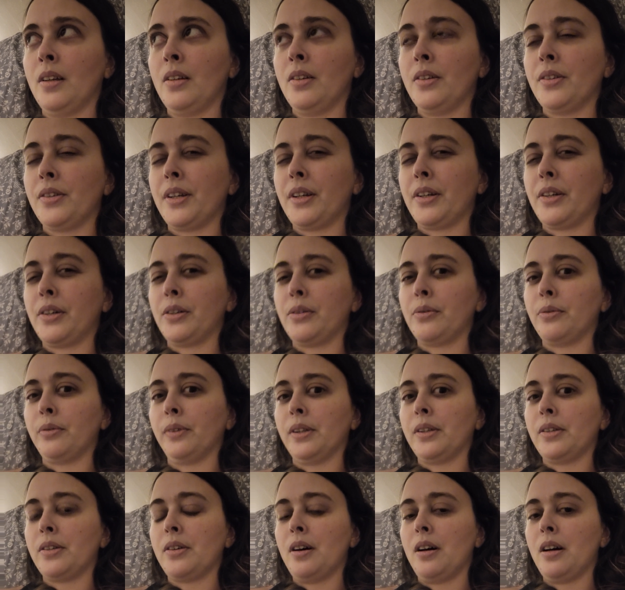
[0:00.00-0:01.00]
So I couldn't
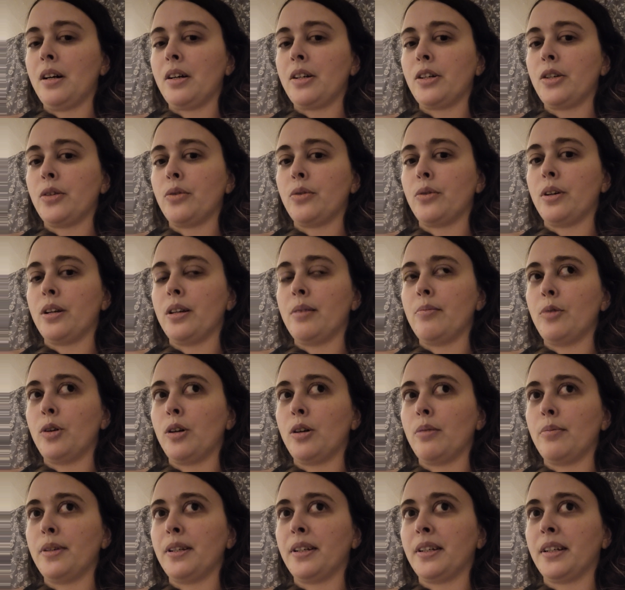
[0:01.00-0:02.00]
really talk to her
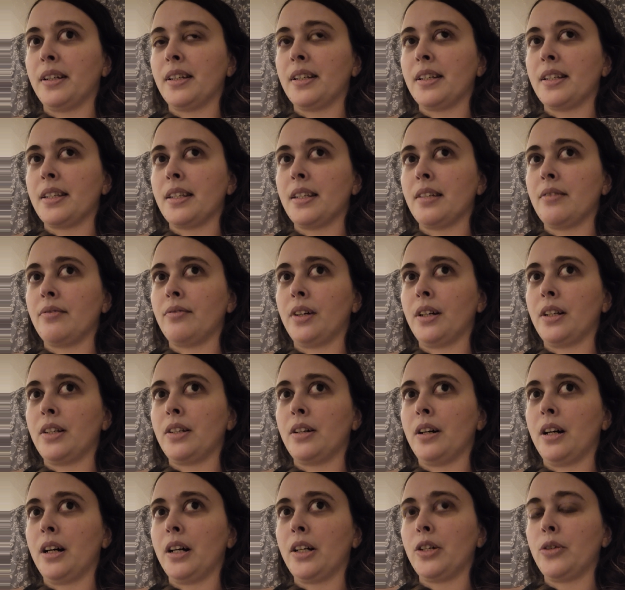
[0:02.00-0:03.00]
anymore because if I
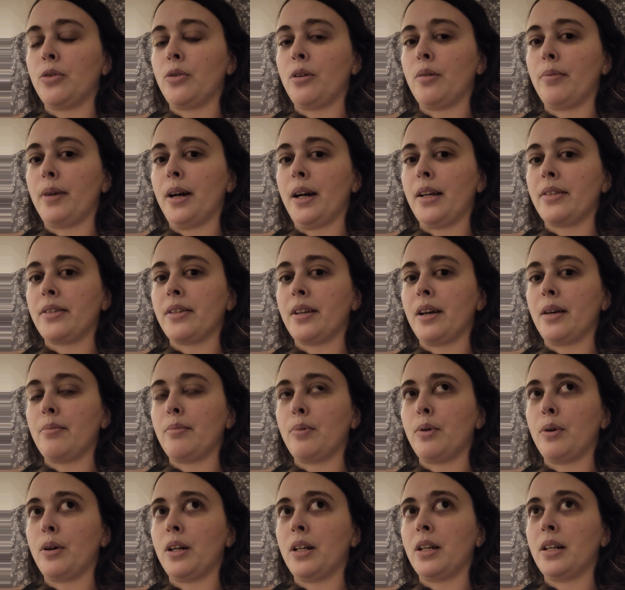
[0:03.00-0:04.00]
talked to her past that
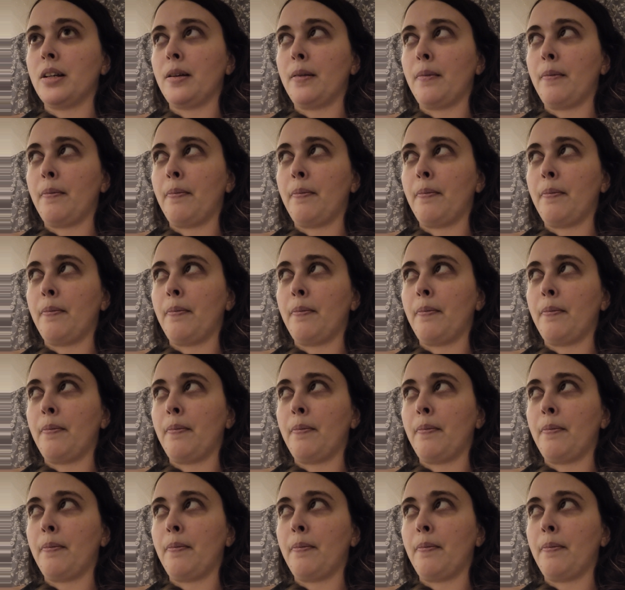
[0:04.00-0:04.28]
point,